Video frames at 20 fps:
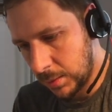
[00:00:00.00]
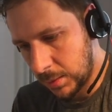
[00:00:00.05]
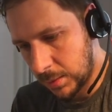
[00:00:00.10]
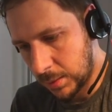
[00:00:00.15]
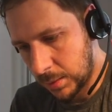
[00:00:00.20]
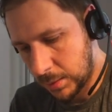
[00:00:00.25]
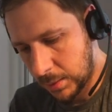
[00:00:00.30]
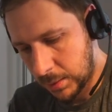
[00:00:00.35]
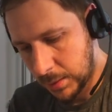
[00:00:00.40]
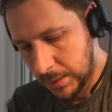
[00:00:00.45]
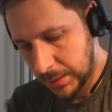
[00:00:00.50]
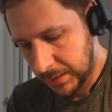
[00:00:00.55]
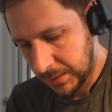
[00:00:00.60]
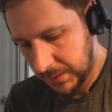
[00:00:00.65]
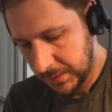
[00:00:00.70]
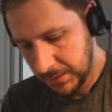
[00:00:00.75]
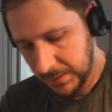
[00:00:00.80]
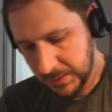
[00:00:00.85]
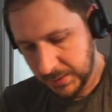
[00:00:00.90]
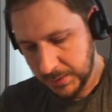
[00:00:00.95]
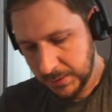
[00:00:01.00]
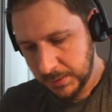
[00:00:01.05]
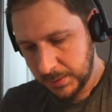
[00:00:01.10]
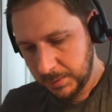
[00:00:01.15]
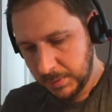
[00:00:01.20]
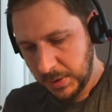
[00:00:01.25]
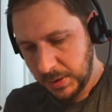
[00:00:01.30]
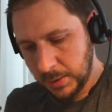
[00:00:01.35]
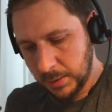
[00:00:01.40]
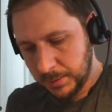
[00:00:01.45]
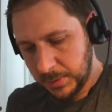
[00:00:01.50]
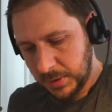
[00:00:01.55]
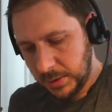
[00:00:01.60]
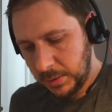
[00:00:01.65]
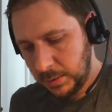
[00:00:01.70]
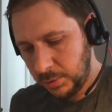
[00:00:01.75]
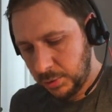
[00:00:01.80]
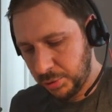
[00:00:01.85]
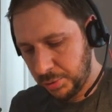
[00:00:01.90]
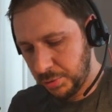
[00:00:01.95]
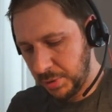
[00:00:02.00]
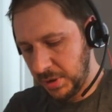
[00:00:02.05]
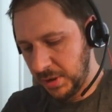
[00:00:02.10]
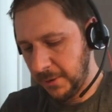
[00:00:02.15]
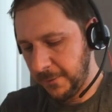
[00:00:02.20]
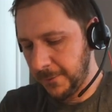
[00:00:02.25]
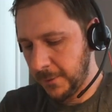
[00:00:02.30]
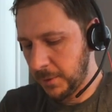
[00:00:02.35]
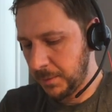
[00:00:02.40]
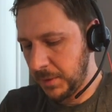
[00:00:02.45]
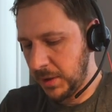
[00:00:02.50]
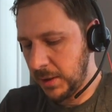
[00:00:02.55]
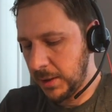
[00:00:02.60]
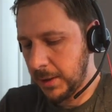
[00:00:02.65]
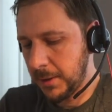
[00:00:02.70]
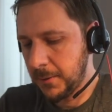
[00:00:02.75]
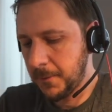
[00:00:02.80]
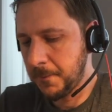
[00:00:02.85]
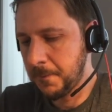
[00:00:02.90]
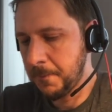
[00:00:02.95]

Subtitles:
Alright, this is becoming tricky for me now.